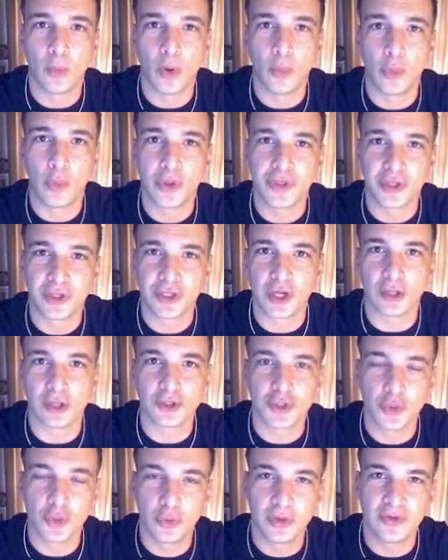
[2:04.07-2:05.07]
With
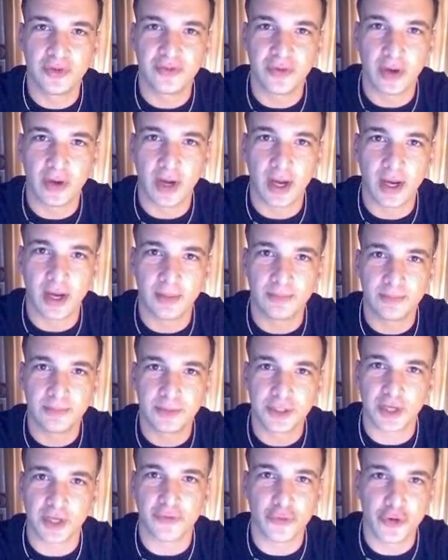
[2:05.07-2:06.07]
adults who have
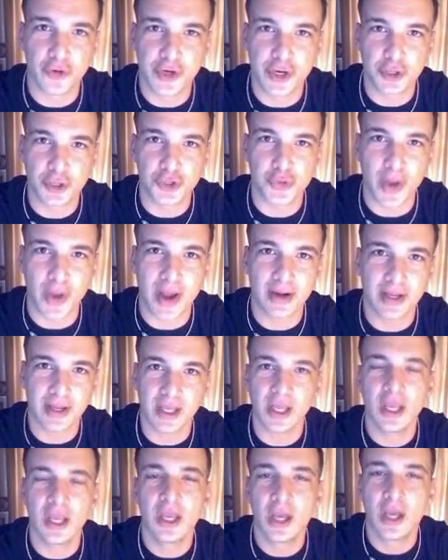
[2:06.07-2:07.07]
suffered near
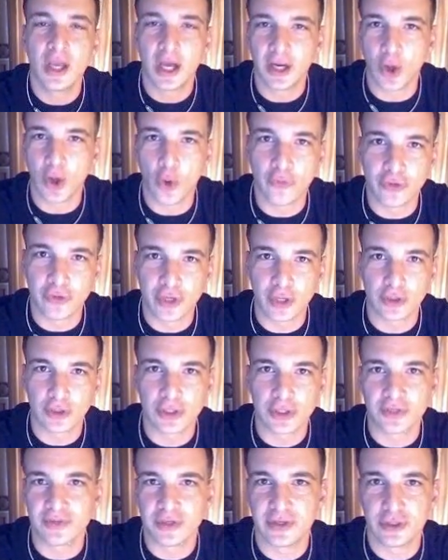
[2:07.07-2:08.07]
drowning, an
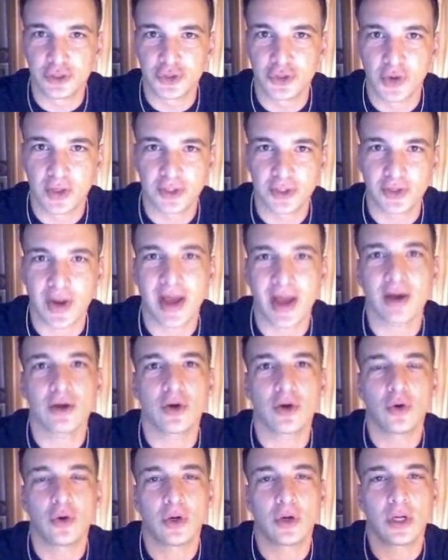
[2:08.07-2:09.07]
overdose of either drugs or
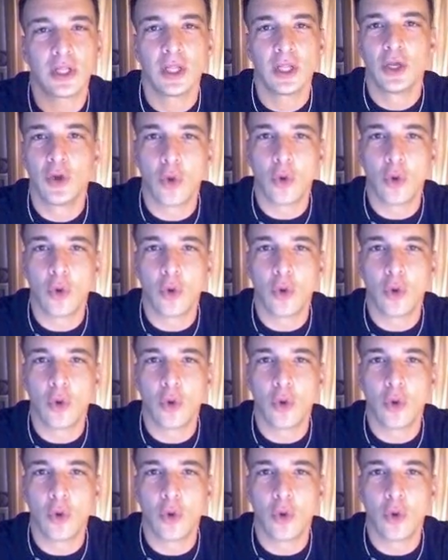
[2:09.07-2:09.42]
alcohol,